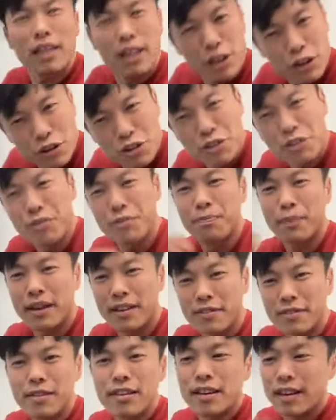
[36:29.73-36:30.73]
you need to pay
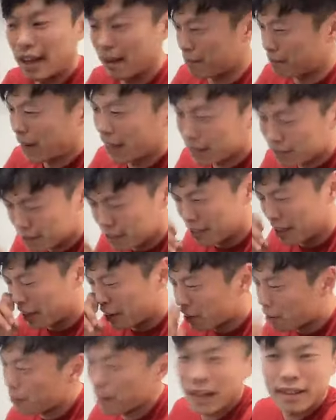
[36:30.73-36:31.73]
like by
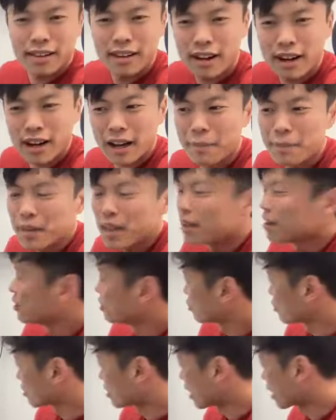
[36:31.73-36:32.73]
skill, by time.
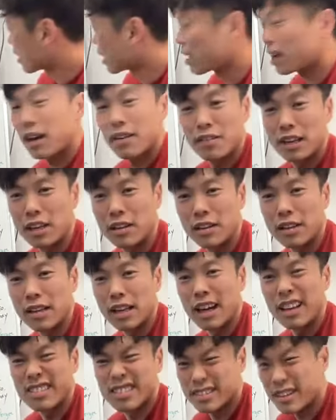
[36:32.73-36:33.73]
So that kind
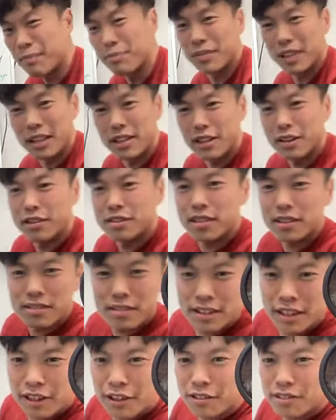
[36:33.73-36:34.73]
of some details, some
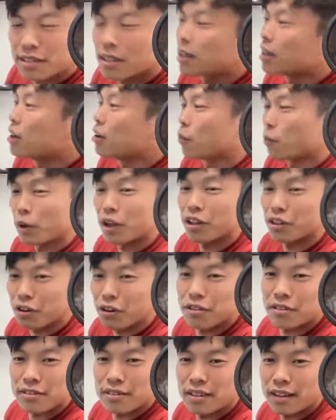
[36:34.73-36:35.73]
skills, we can
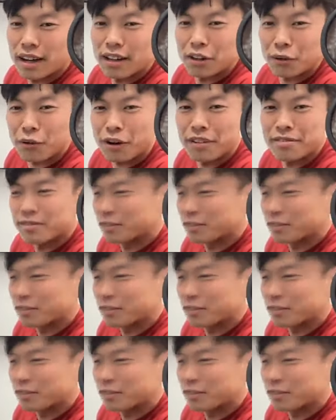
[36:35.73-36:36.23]
talk on the ground,